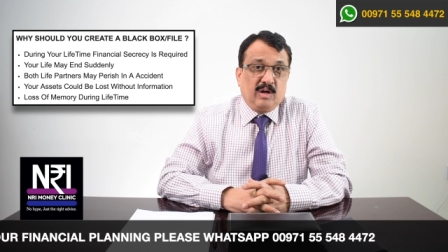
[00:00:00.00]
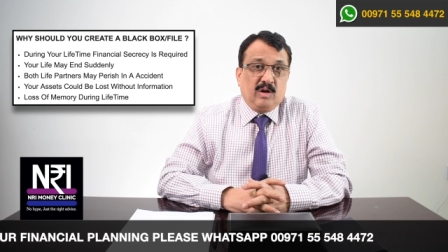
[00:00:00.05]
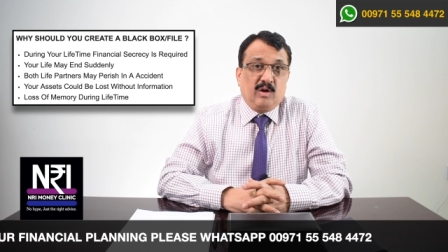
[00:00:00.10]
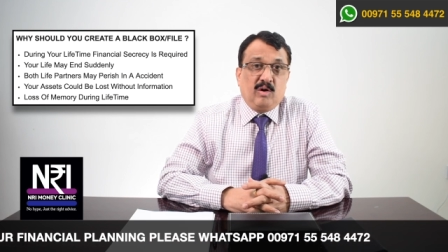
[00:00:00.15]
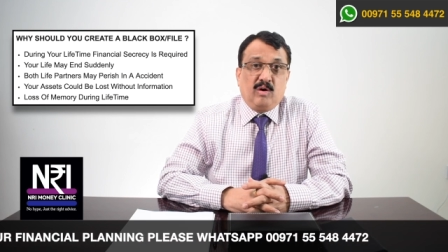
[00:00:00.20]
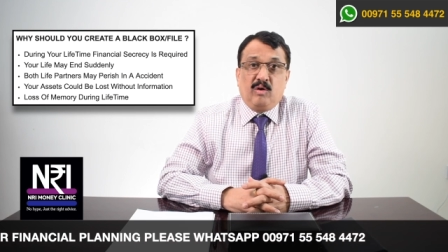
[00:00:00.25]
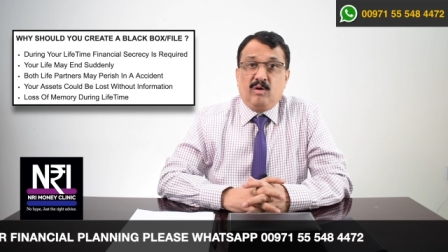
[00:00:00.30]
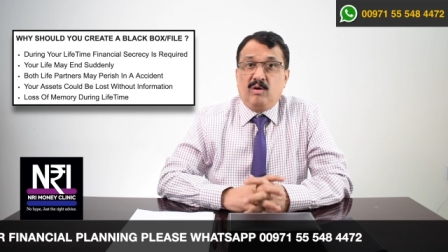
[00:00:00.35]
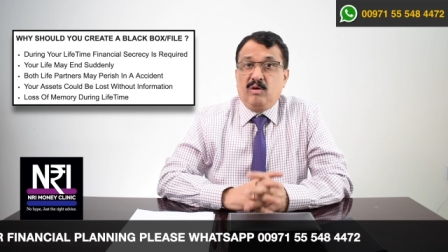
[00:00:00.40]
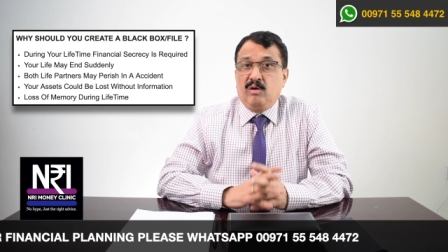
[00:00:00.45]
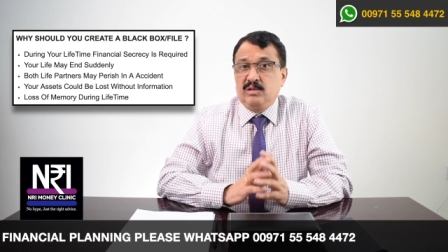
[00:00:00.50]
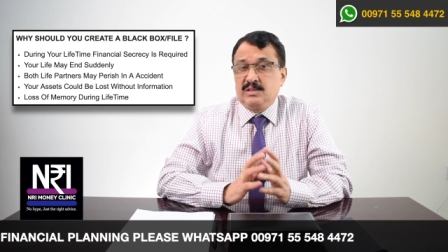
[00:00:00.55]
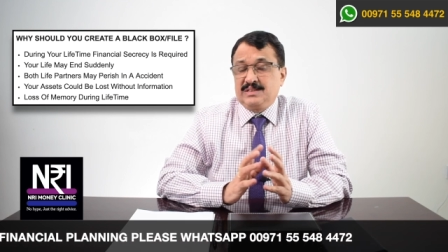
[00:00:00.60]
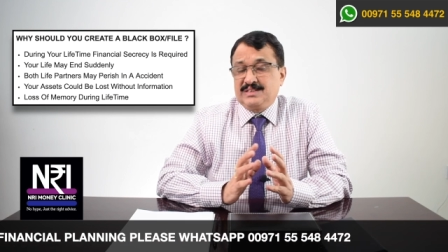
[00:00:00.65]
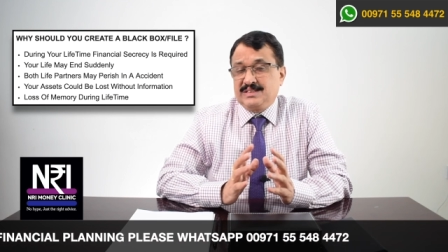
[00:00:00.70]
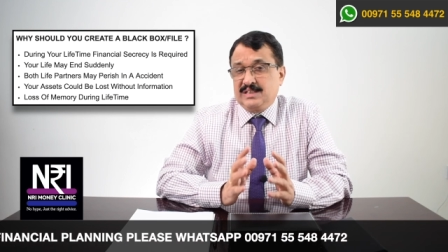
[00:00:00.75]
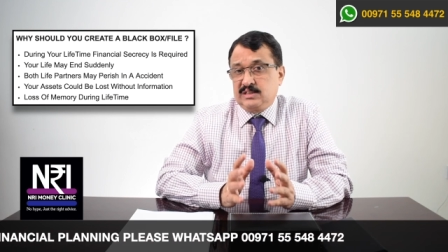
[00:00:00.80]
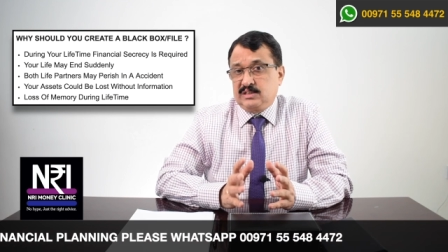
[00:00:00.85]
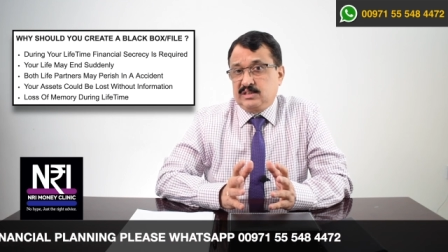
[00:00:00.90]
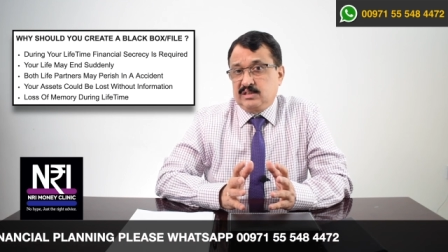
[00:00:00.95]
all
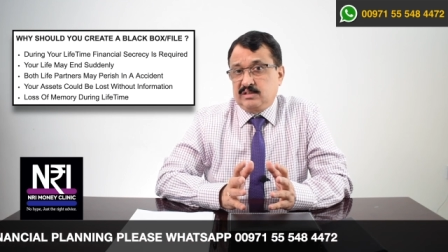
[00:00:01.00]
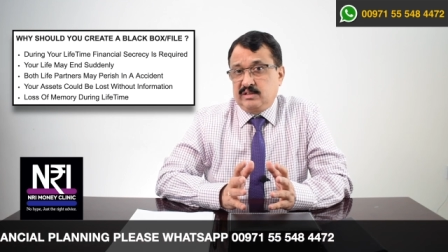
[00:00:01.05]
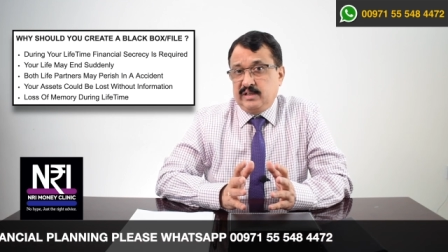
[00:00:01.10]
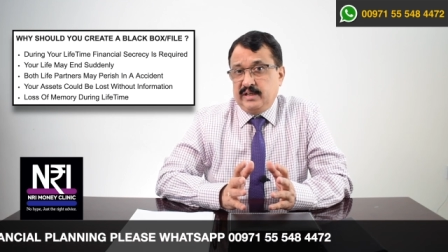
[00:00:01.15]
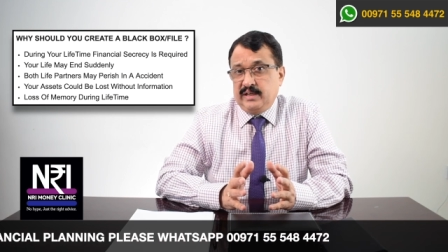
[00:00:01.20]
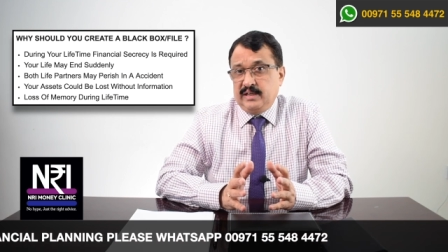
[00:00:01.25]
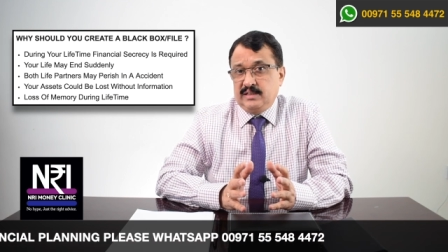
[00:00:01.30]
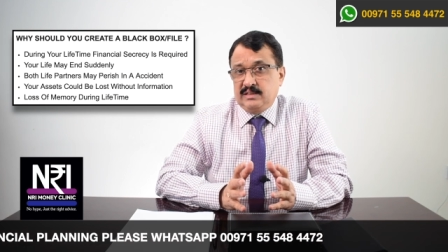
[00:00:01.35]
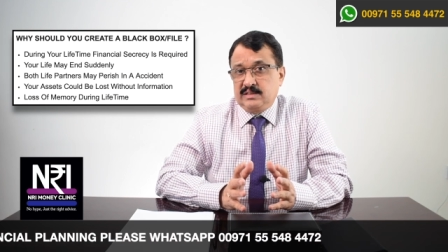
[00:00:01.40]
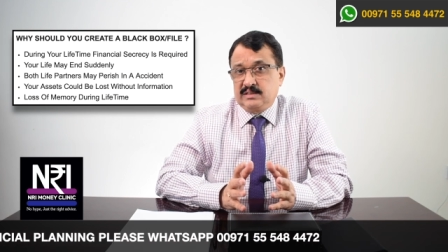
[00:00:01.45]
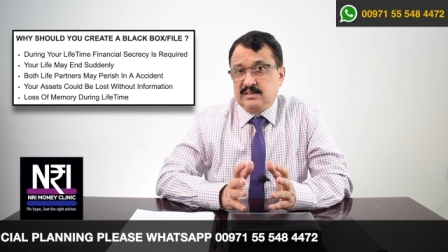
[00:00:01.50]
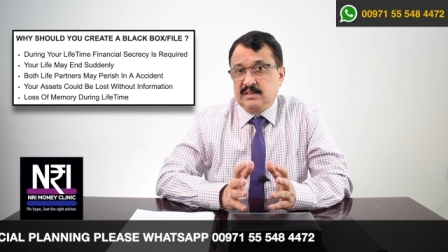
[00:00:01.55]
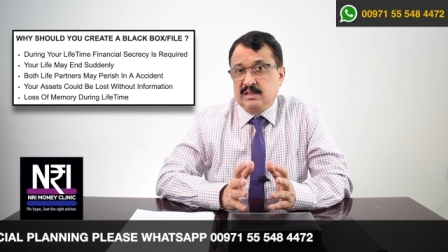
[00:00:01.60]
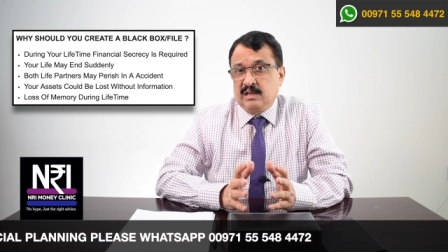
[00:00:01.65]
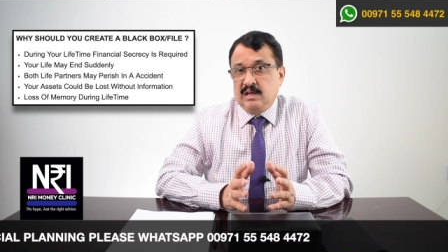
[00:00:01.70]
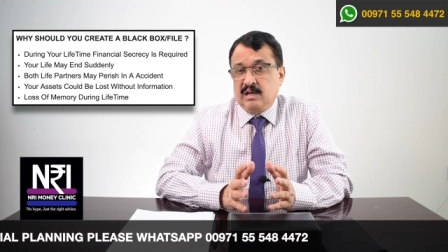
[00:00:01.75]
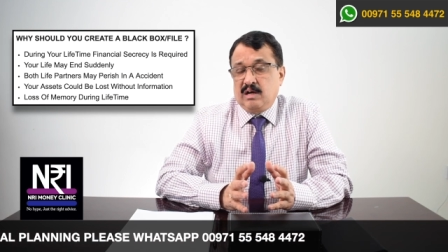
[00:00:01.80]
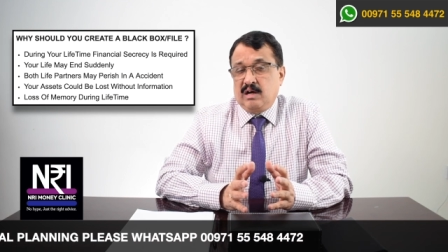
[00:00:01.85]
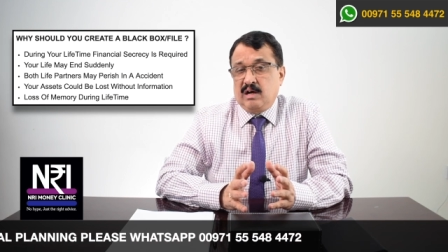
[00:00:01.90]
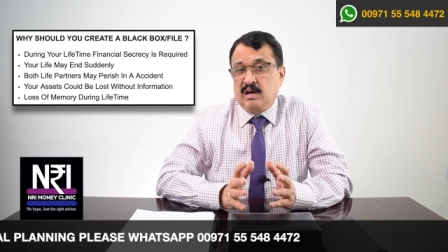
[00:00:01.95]
such things
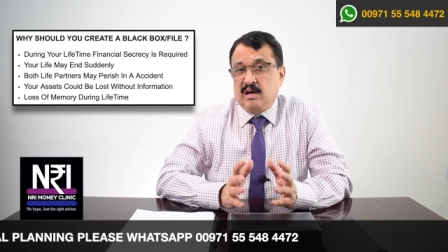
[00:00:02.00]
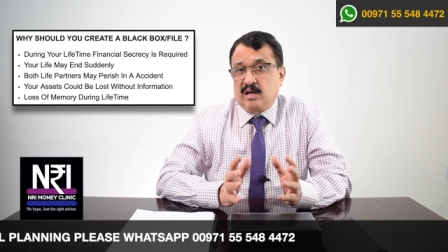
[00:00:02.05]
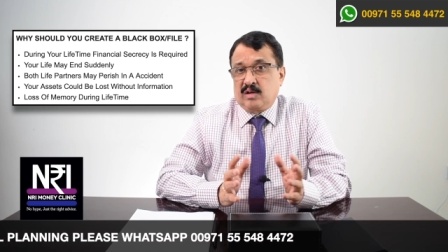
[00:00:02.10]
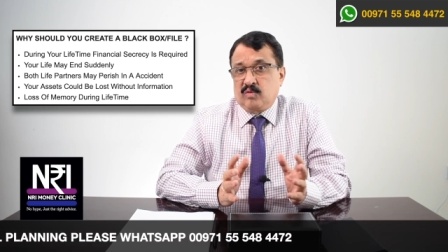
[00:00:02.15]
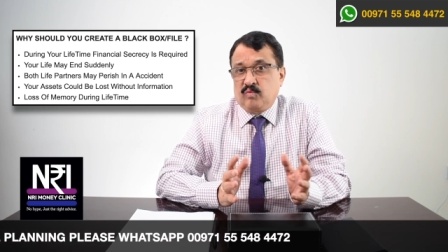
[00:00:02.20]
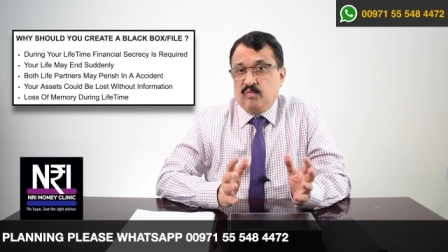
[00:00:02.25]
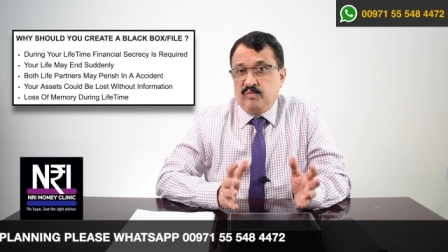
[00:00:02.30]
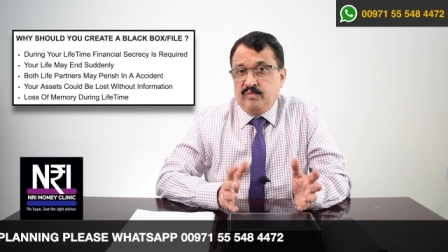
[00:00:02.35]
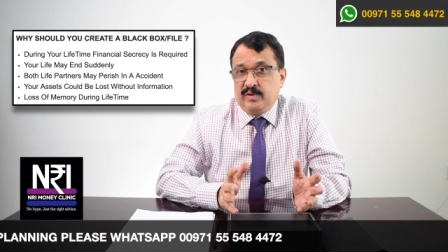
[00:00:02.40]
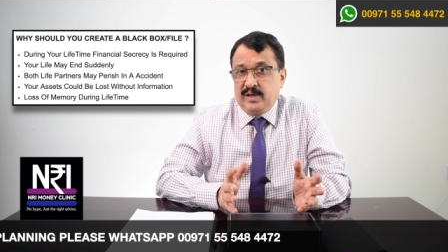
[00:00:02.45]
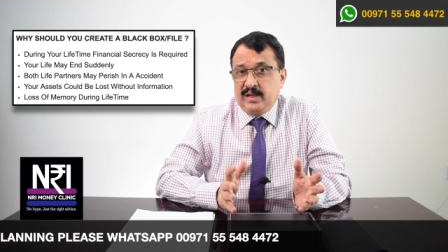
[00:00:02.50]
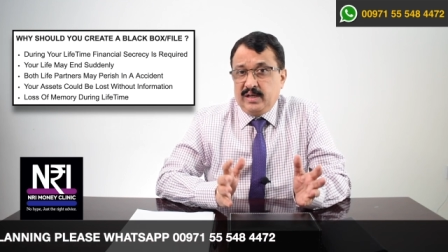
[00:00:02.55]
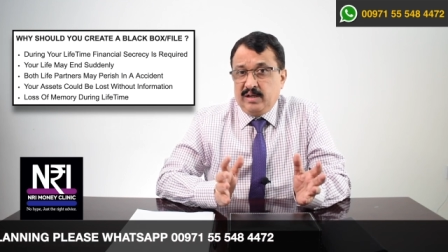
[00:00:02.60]
are very